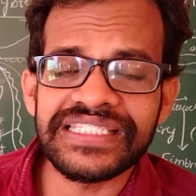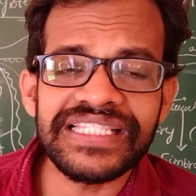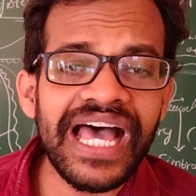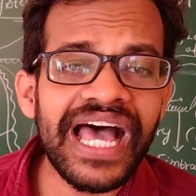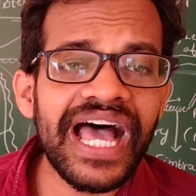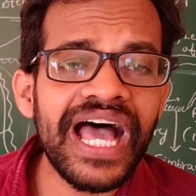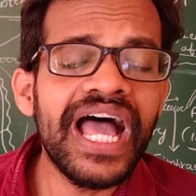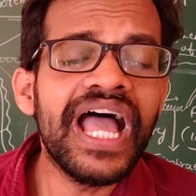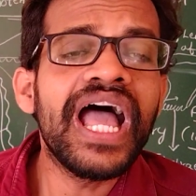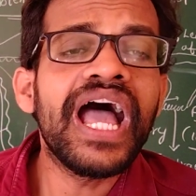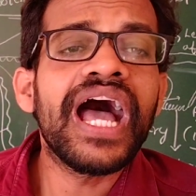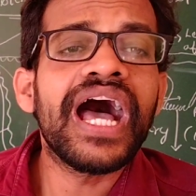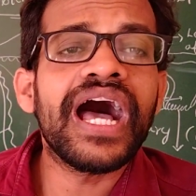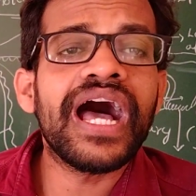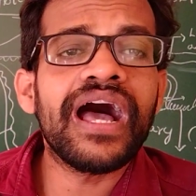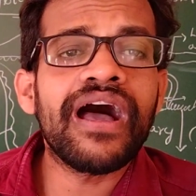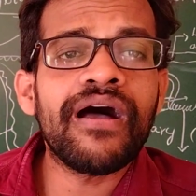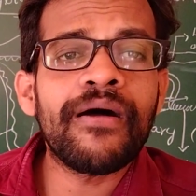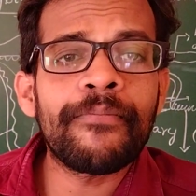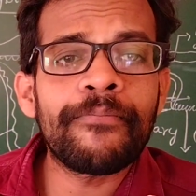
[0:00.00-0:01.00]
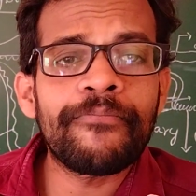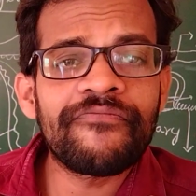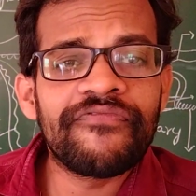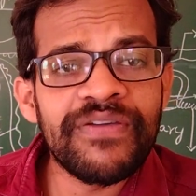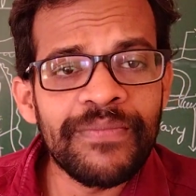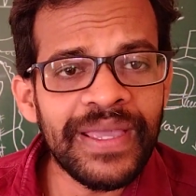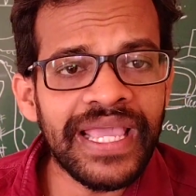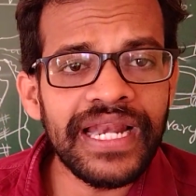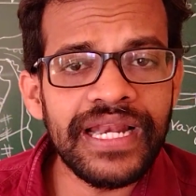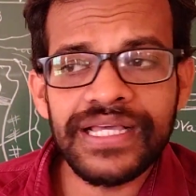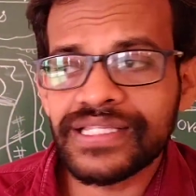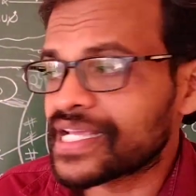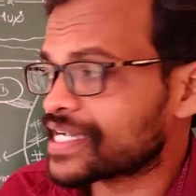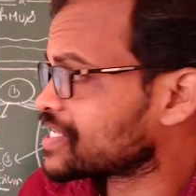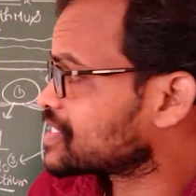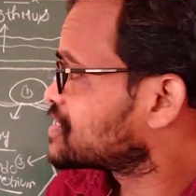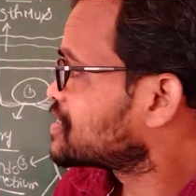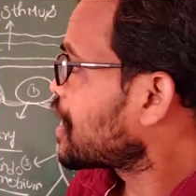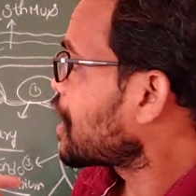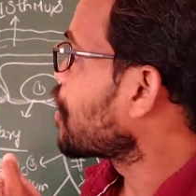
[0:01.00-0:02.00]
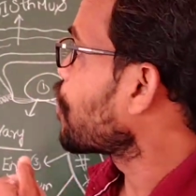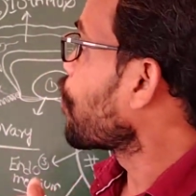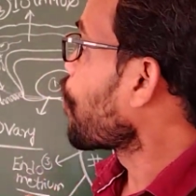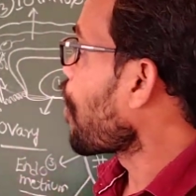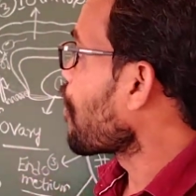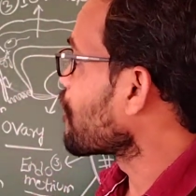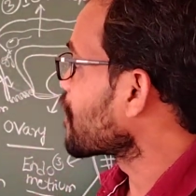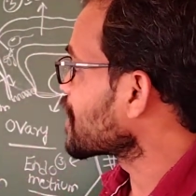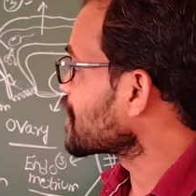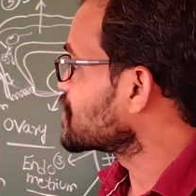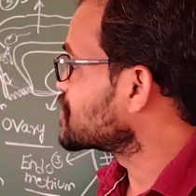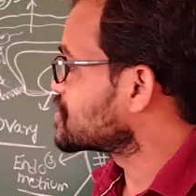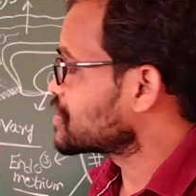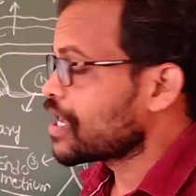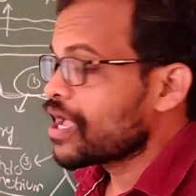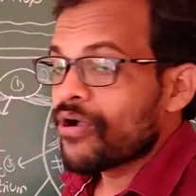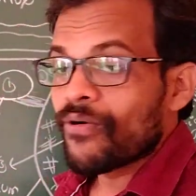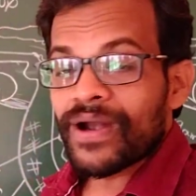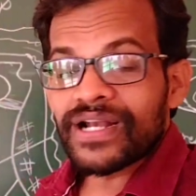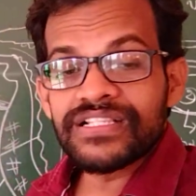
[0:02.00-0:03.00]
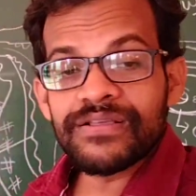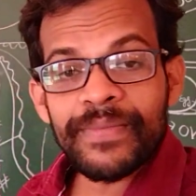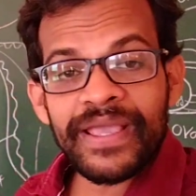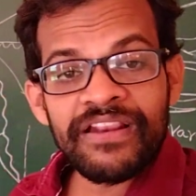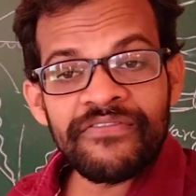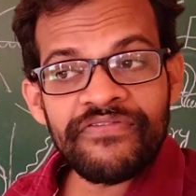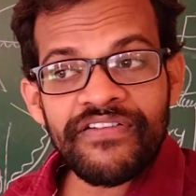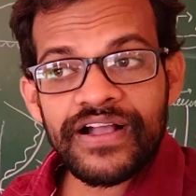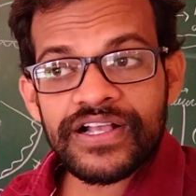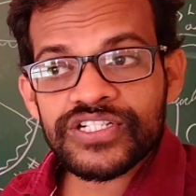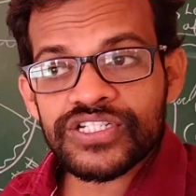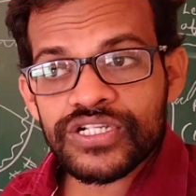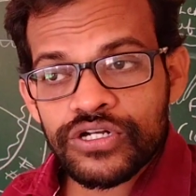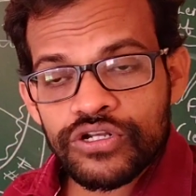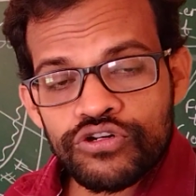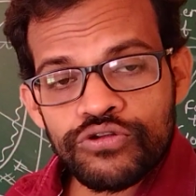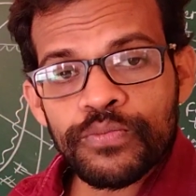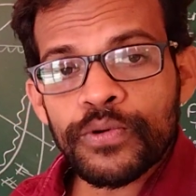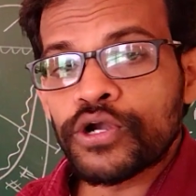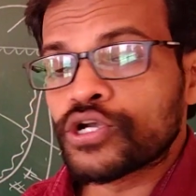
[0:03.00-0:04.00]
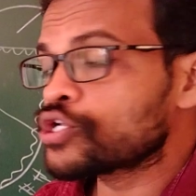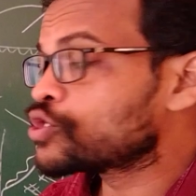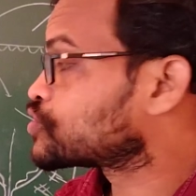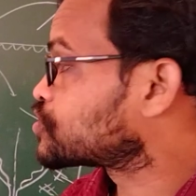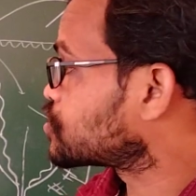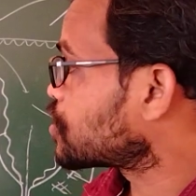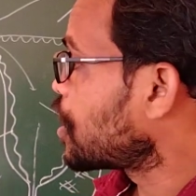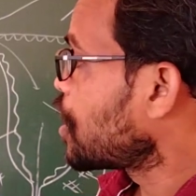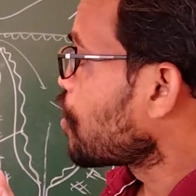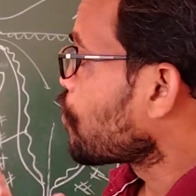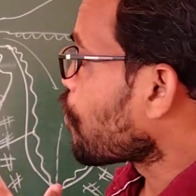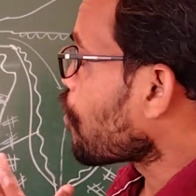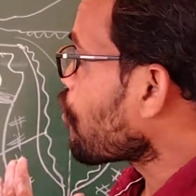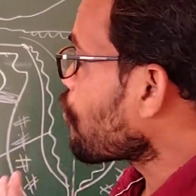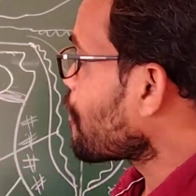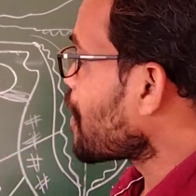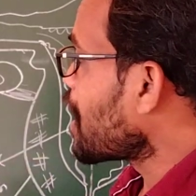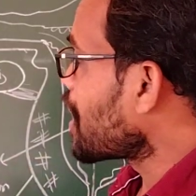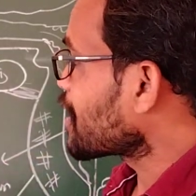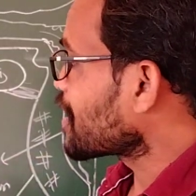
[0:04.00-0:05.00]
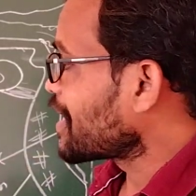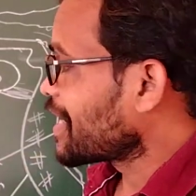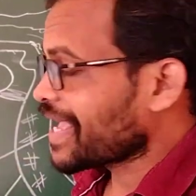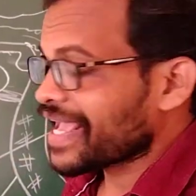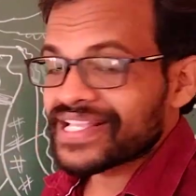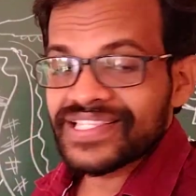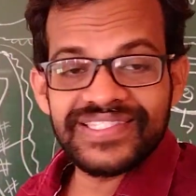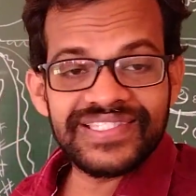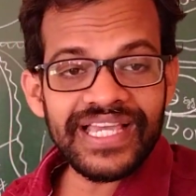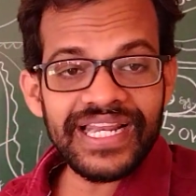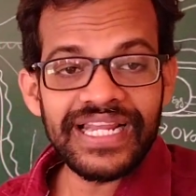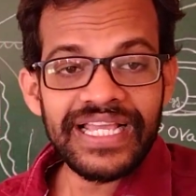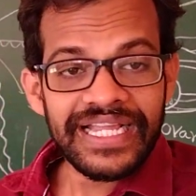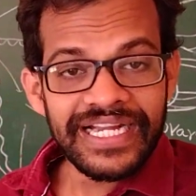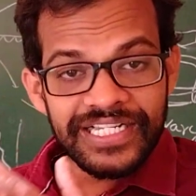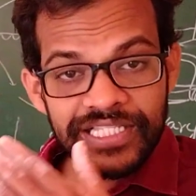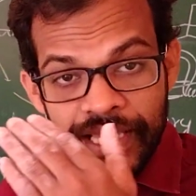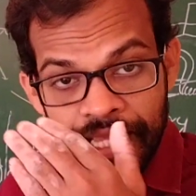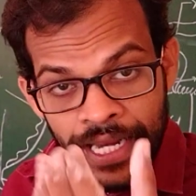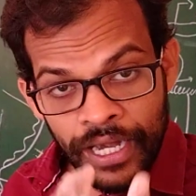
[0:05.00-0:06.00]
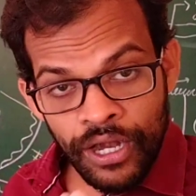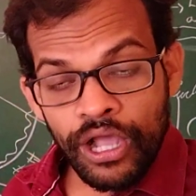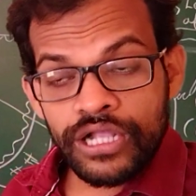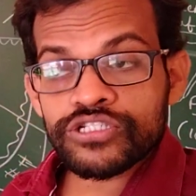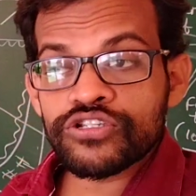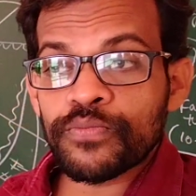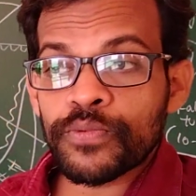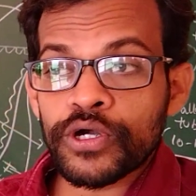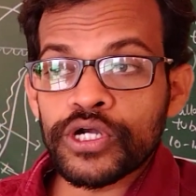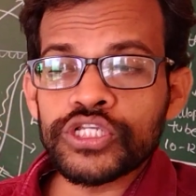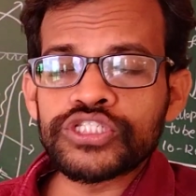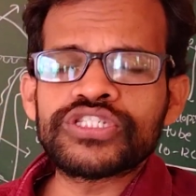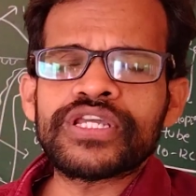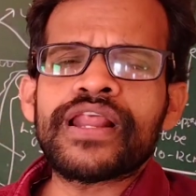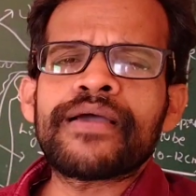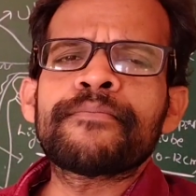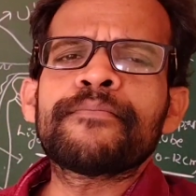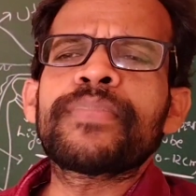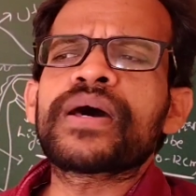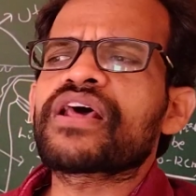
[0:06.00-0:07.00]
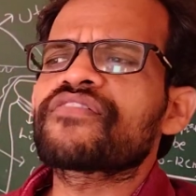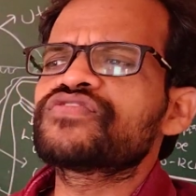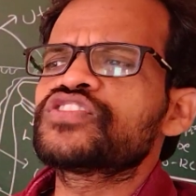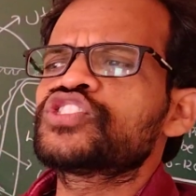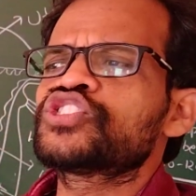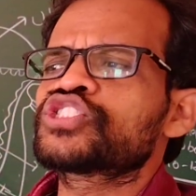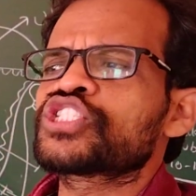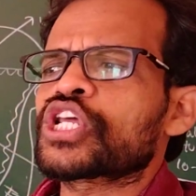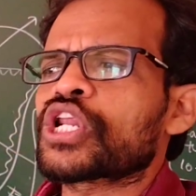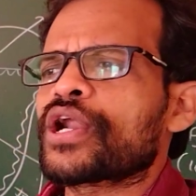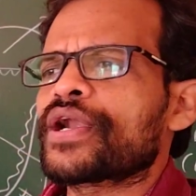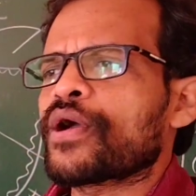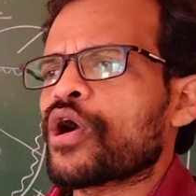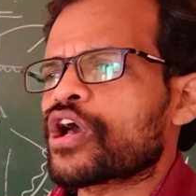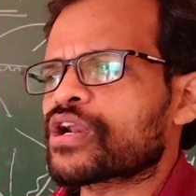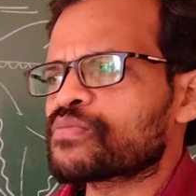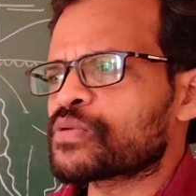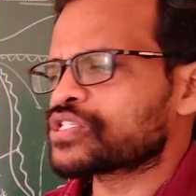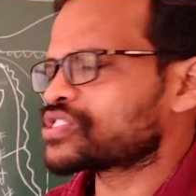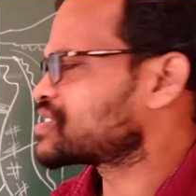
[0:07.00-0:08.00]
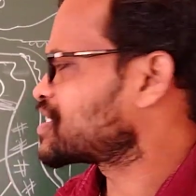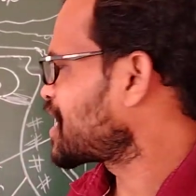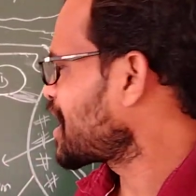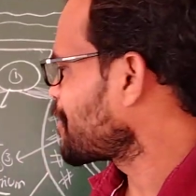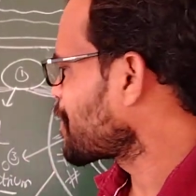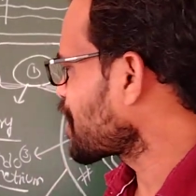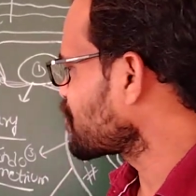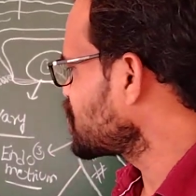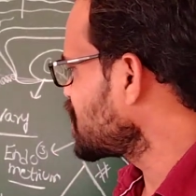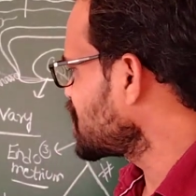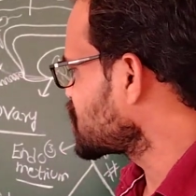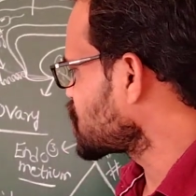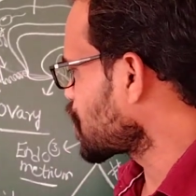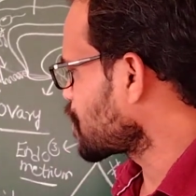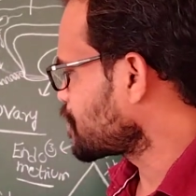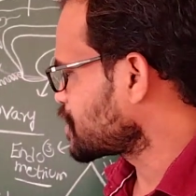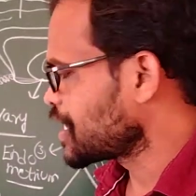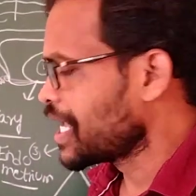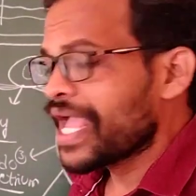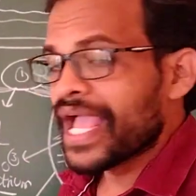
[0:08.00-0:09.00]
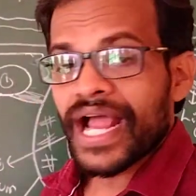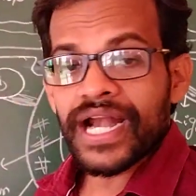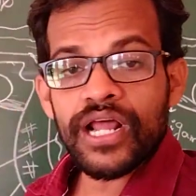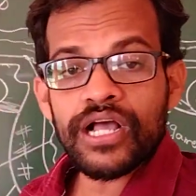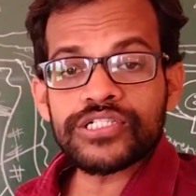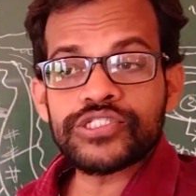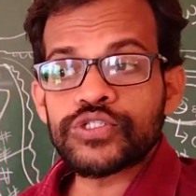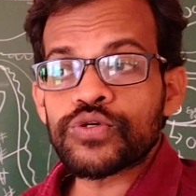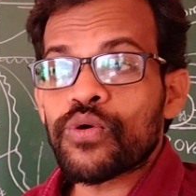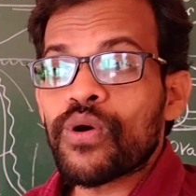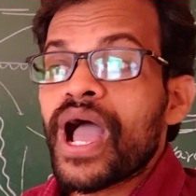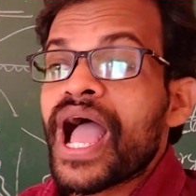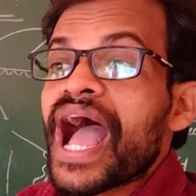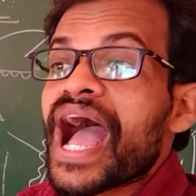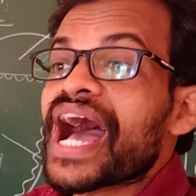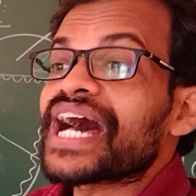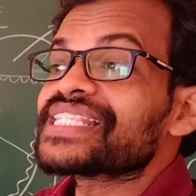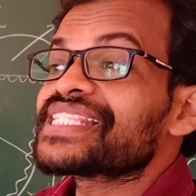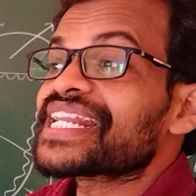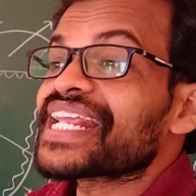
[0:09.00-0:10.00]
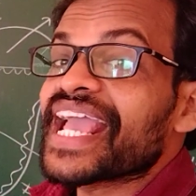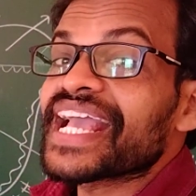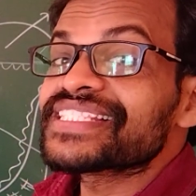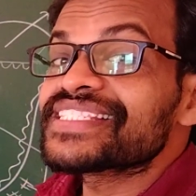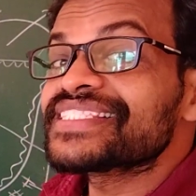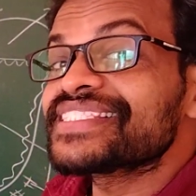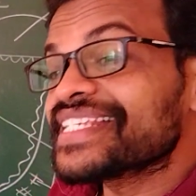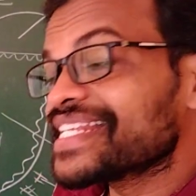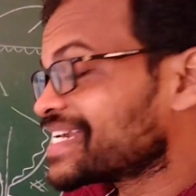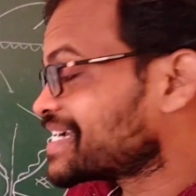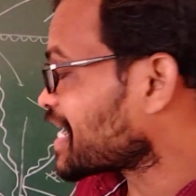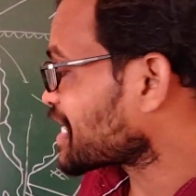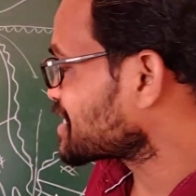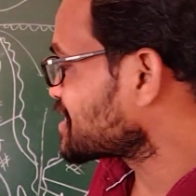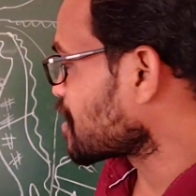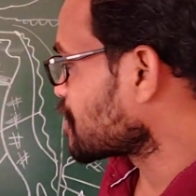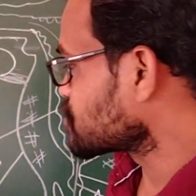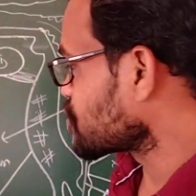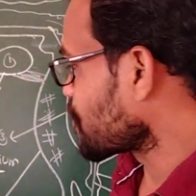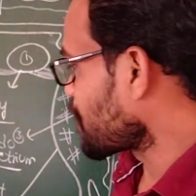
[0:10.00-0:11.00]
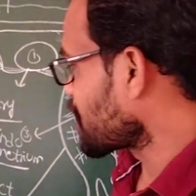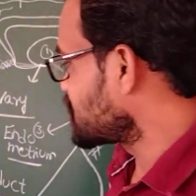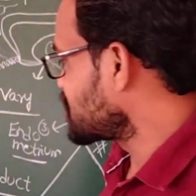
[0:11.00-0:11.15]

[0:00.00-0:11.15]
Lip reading: in the female, that is the ovaries. What is the main function? To produce ovum or egg cell. They also produce a number of the steroid hormones, and also other accessory ducts also